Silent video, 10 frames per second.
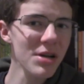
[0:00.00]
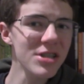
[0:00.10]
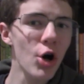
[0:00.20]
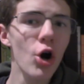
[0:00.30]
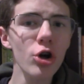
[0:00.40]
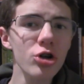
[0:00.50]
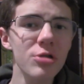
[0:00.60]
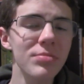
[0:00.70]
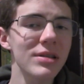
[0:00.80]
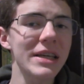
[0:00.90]
But it's harder
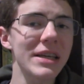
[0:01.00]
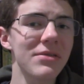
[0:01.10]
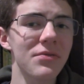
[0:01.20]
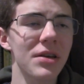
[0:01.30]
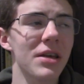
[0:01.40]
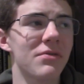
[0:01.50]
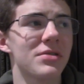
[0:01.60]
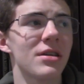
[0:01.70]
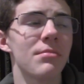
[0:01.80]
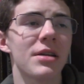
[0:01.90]
to believe if
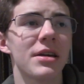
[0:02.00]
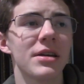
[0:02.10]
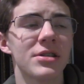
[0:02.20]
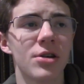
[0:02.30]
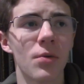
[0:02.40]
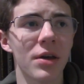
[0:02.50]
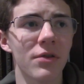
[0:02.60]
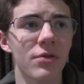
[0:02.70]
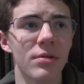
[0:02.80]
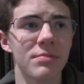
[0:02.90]
somebody is
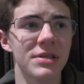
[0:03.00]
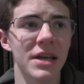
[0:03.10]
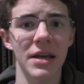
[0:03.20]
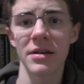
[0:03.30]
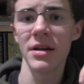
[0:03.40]
going from, say,